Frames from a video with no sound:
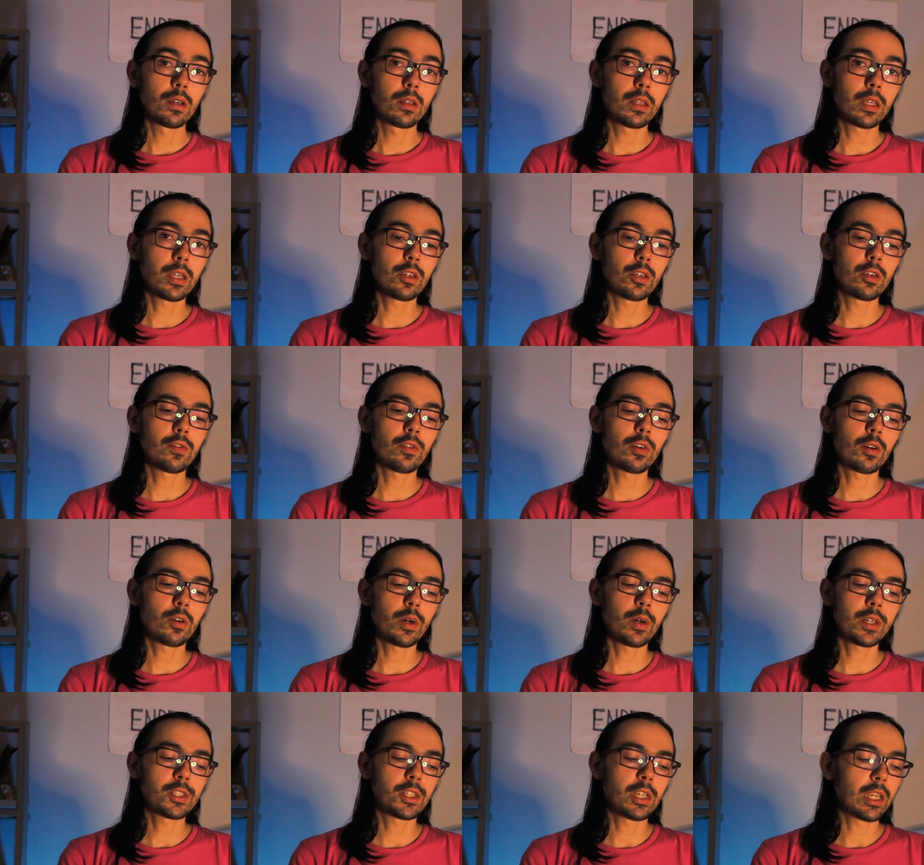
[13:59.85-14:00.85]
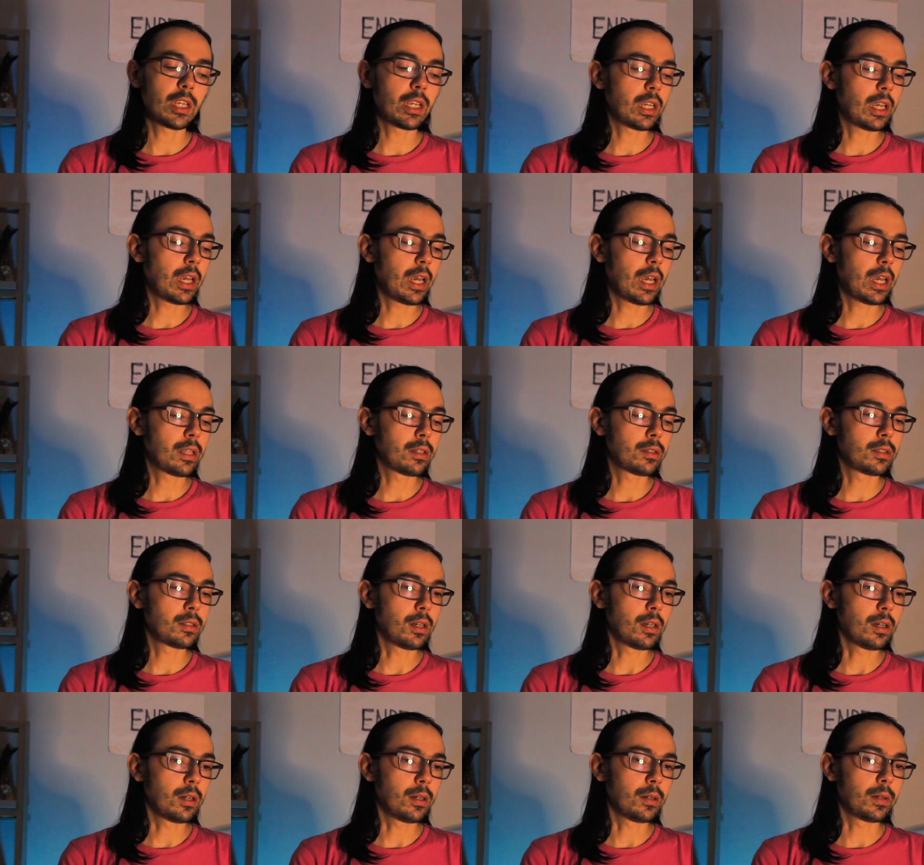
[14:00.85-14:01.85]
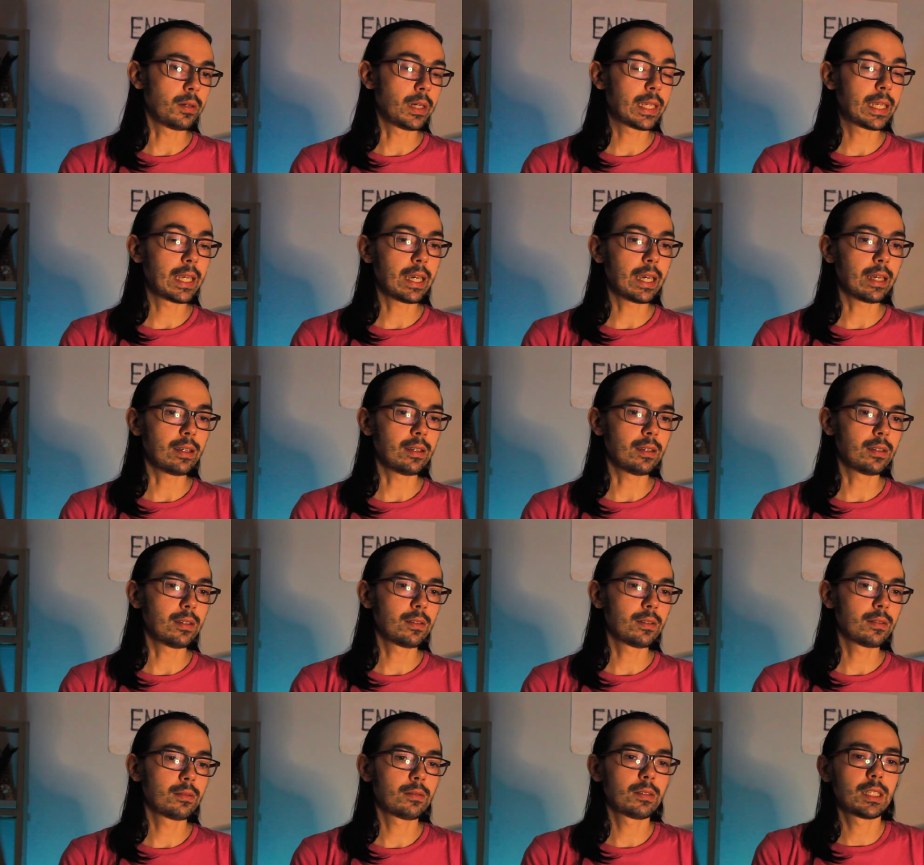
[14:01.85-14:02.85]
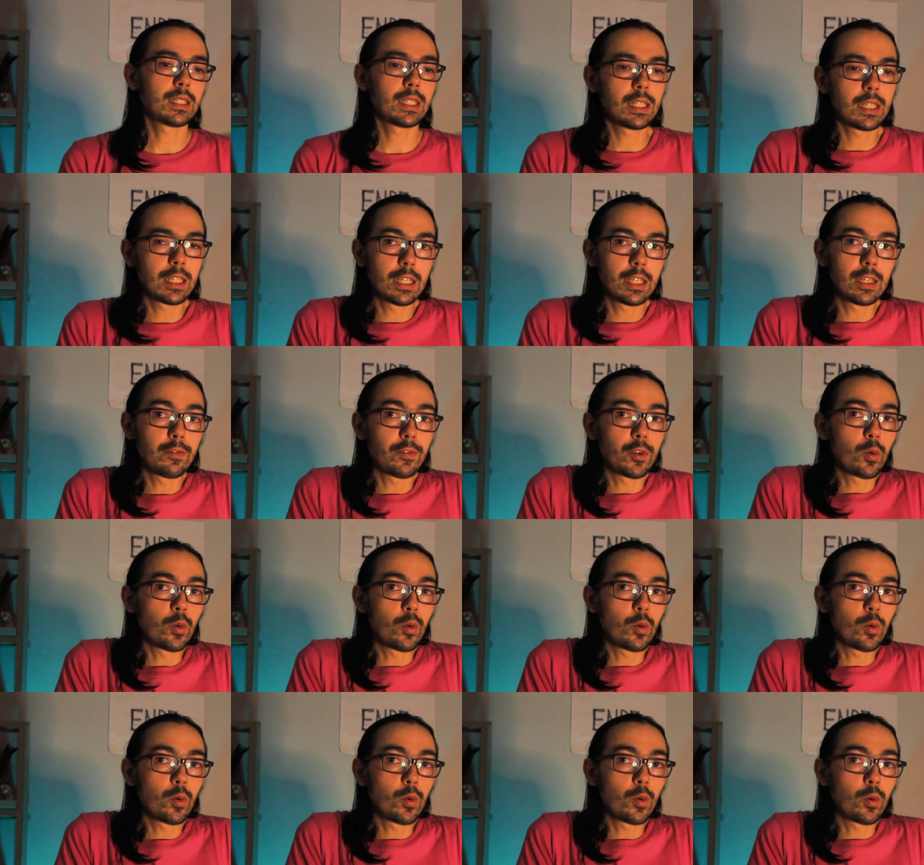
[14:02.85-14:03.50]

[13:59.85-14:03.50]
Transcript: Thank you for watching, and again, if